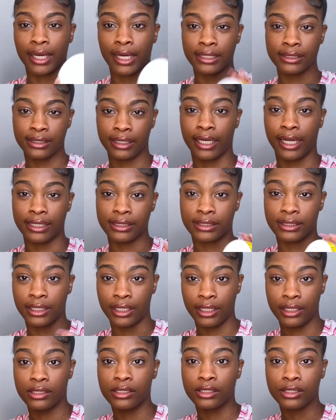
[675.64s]
I said, I
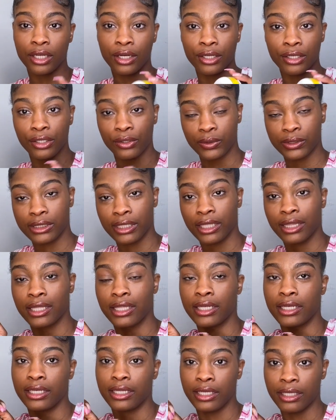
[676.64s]
did start using the
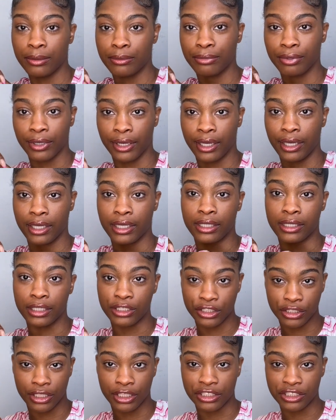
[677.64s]
Neat Braid
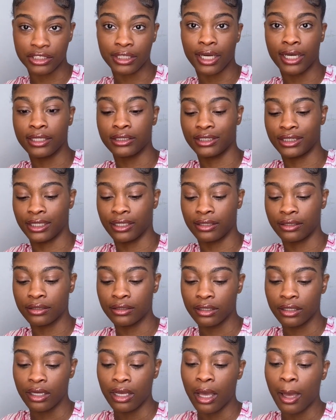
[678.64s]
Conditioning Shine Gel,
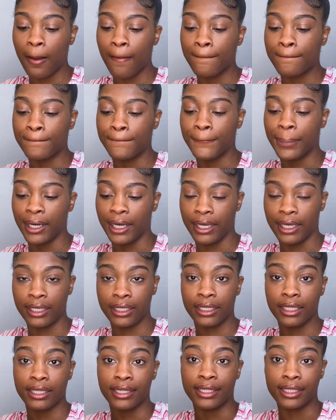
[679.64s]

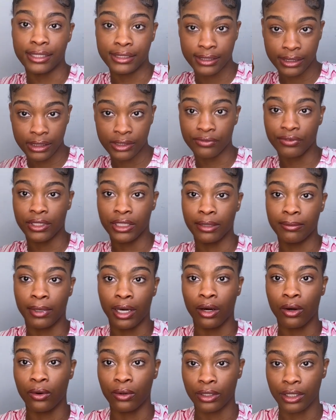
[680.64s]
but this is really my
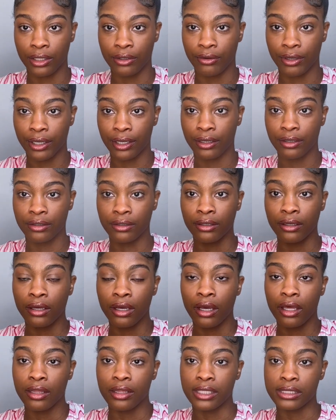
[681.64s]
holy grail.
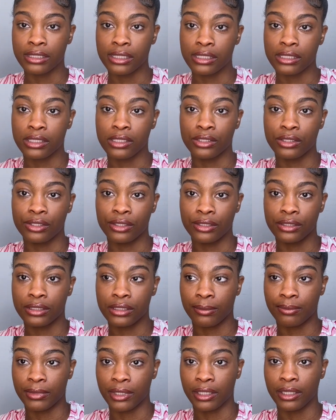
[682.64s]
This is
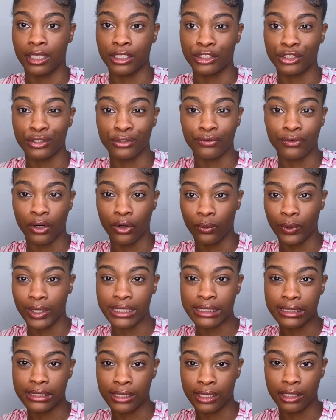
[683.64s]
something that you've always
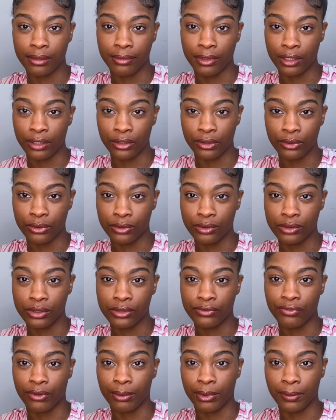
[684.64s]
seen me use
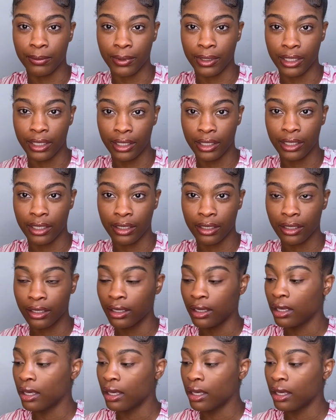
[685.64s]
from the beginning.